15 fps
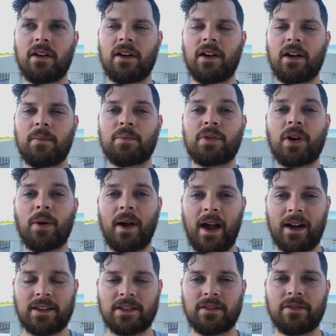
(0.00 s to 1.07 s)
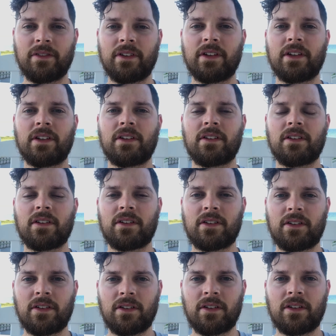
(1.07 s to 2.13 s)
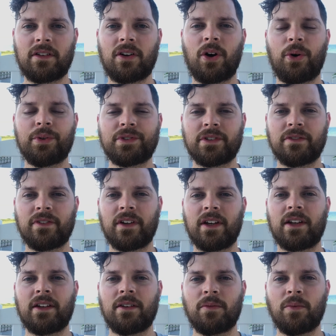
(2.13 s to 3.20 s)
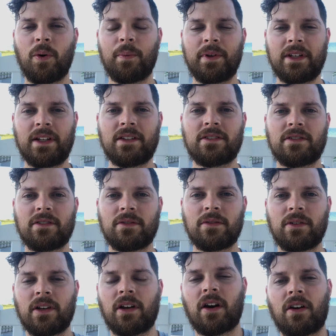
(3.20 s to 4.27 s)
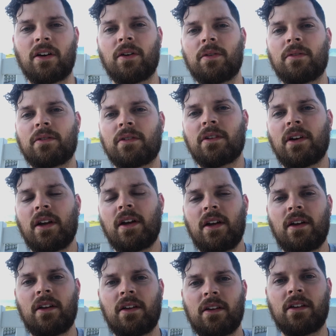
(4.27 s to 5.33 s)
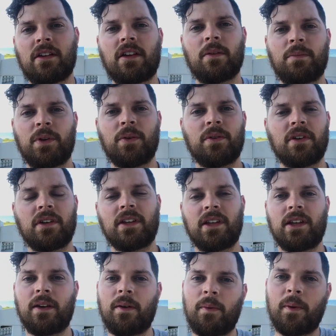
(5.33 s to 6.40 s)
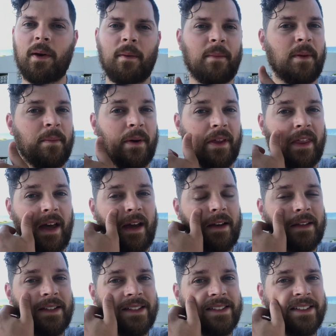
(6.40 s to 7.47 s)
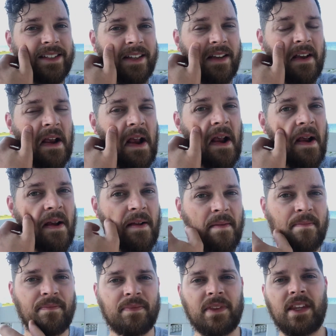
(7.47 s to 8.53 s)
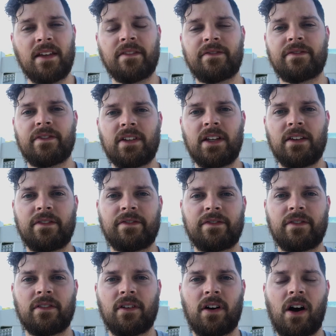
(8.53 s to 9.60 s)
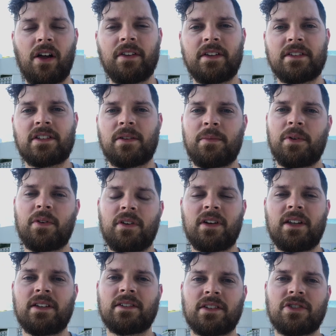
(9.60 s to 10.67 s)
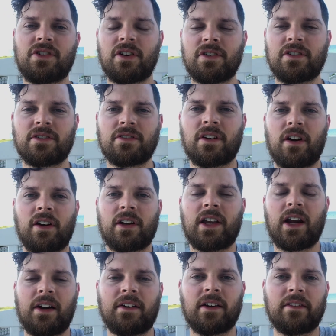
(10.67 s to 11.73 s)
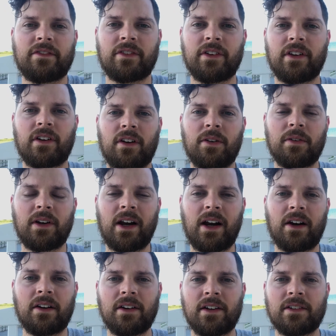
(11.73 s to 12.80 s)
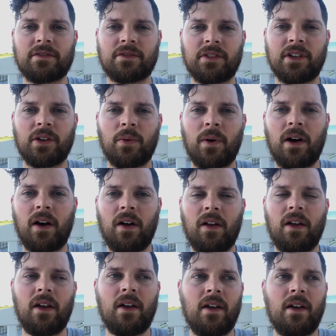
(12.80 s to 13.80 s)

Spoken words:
and proactively cultivate what we need to in our own community. And what I mean by that is if all these communities and churches are caring for their own areas really well,